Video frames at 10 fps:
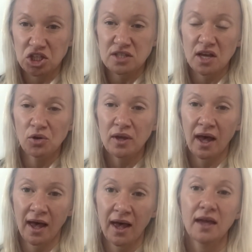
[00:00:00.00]
It's
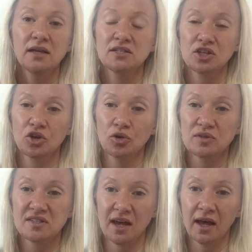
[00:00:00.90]
okay to
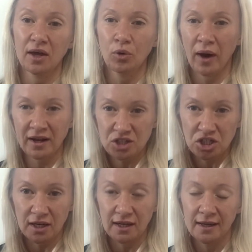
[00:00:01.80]
say, oh,
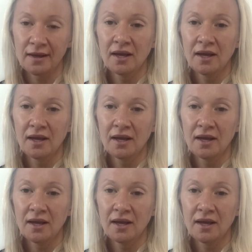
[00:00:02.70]
actually,